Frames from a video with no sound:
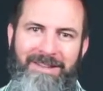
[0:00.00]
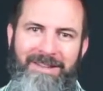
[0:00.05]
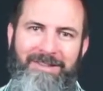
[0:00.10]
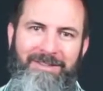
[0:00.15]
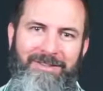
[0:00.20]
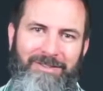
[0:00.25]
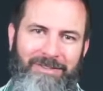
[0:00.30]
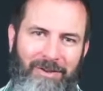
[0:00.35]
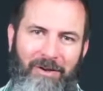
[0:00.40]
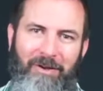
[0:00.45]

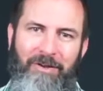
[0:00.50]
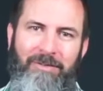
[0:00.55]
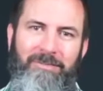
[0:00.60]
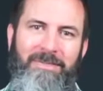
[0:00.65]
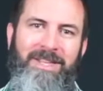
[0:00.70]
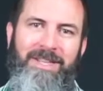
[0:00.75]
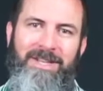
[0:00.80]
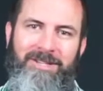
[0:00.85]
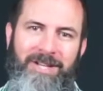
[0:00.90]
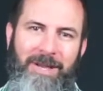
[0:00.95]
Psalm
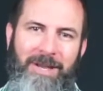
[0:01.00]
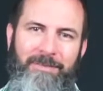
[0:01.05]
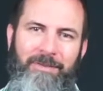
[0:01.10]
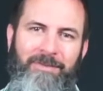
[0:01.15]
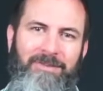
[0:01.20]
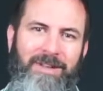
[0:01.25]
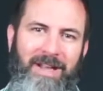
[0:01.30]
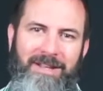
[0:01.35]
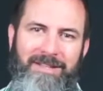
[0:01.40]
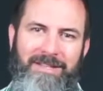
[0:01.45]
chapter
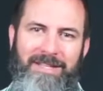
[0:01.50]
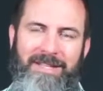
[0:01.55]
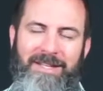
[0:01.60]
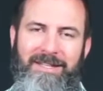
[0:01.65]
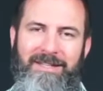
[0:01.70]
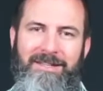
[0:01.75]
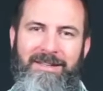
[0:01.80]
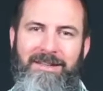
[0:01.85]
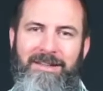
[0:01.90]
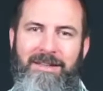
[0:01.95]

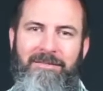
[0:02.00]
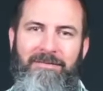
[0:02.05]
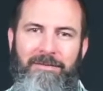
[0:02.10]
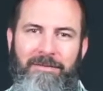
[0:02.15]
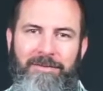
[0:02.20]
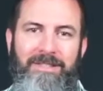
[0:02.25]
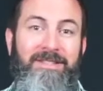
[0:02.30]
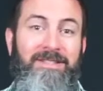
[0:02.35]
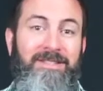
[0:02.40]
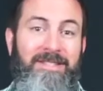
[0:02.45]
19,
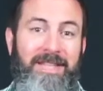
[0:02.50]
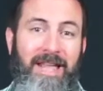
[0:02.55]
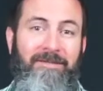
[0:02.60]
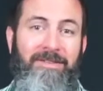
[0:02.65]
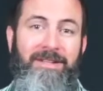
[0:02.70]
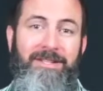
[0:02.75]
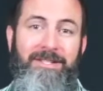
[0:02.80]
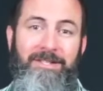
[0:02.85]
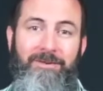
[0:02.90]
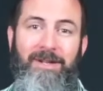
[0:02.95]
verses
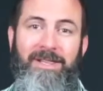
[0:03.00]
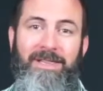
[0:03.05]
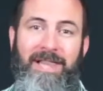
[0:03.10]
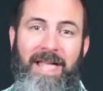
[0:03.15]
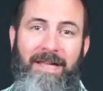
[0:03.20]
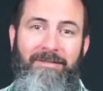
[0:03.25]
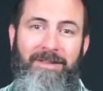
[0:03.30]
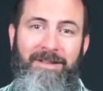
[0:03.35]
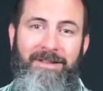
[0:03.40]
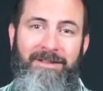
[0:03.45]
7 to
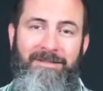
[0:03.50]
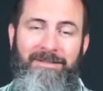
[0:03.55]
11.